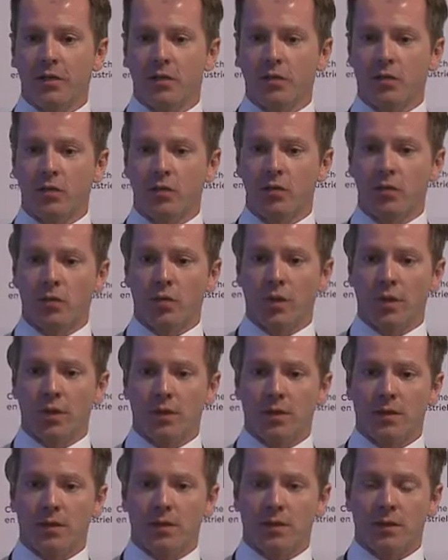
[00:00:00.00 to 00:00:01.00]
you with
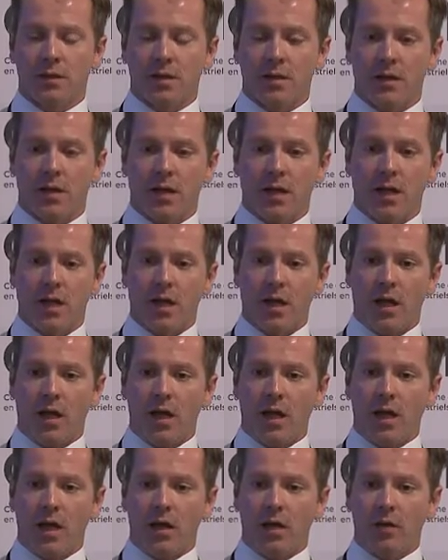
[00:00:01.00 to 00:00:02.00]

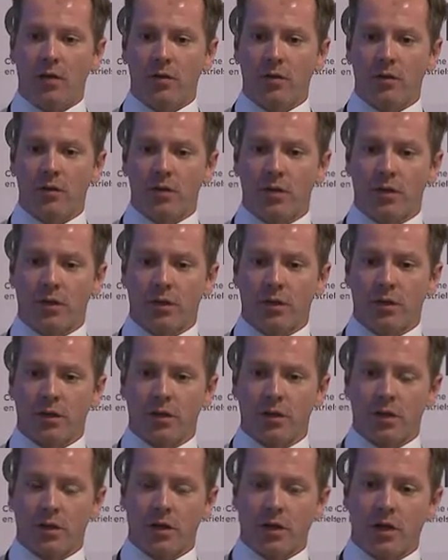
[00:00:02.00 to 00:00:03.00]
all
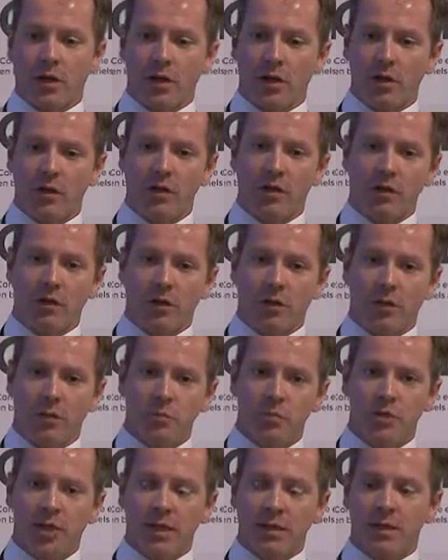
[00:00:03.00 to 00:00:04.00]
the
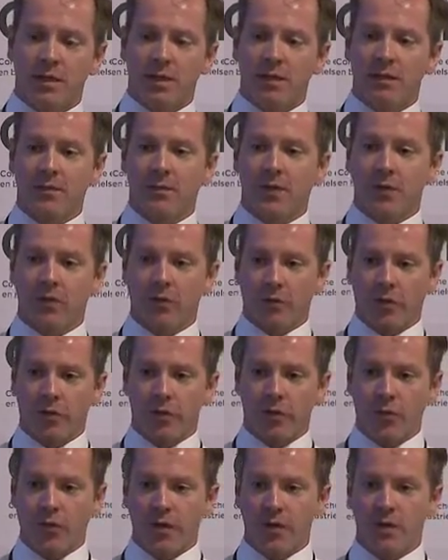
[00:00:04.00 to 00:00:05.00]
objective and
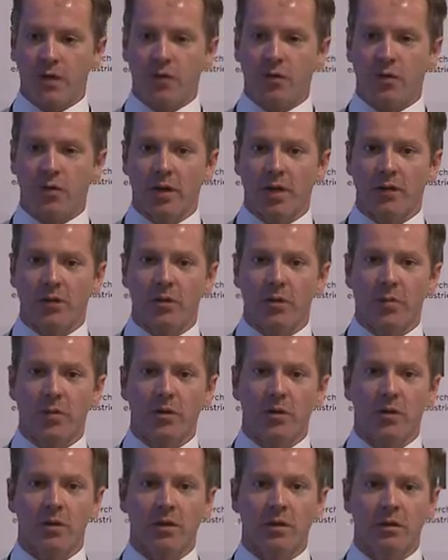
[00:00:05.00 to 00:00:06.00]
constraint that you had from
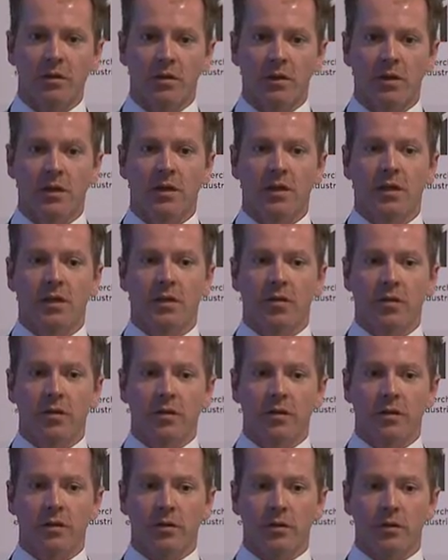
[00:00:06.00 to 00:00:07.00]
the start are
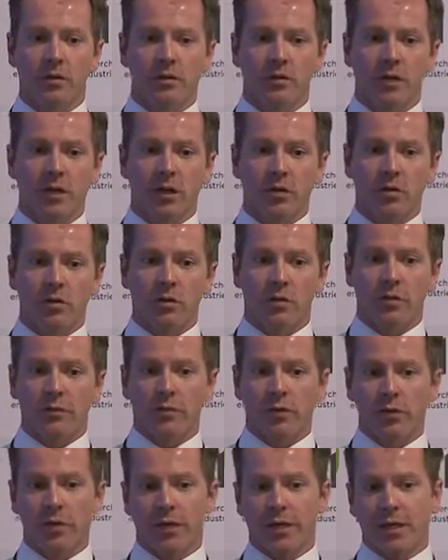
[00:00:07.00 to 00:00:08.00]
now
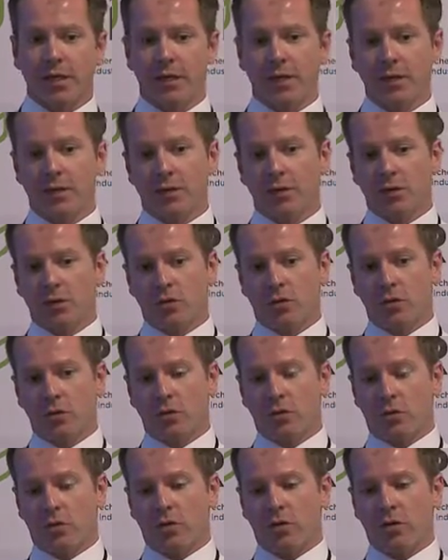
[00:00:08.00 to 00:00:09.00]
converting
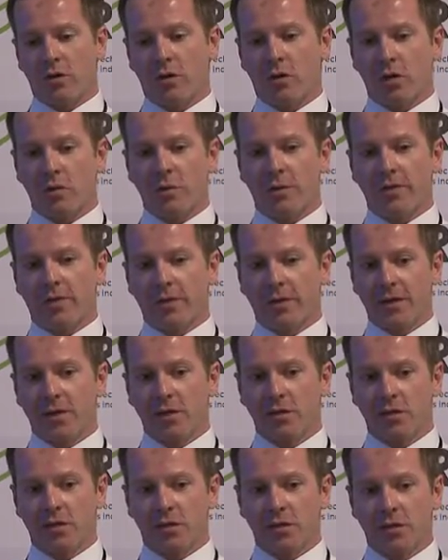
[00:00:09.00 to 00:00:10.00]
into scope
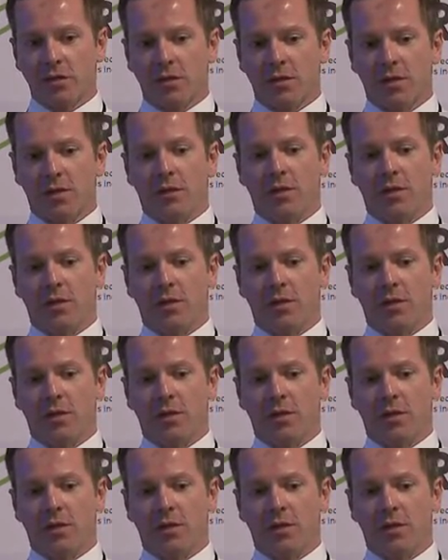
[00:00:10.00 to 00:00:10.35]
definition